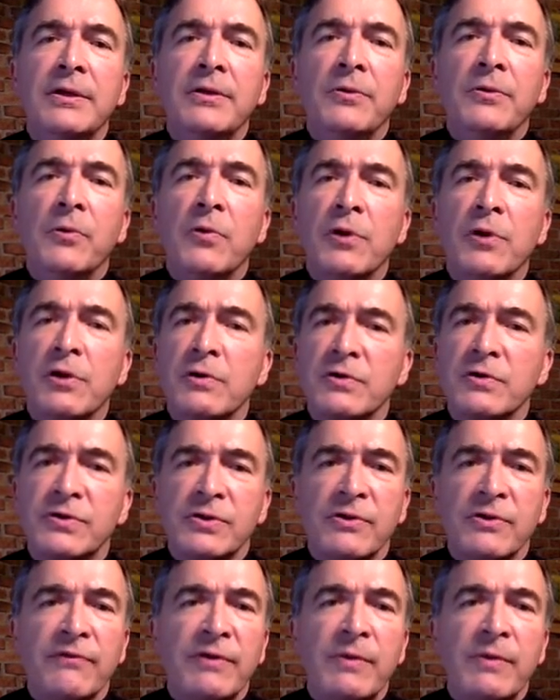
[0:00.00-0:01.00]
or you're
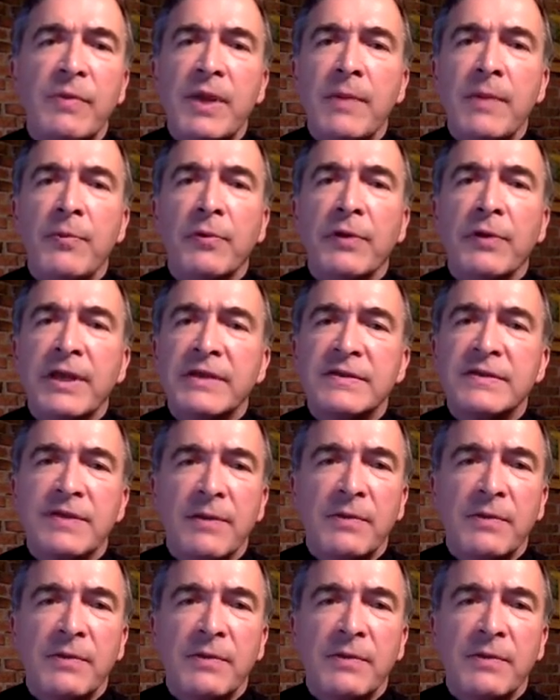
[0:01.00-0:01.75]
serving people in some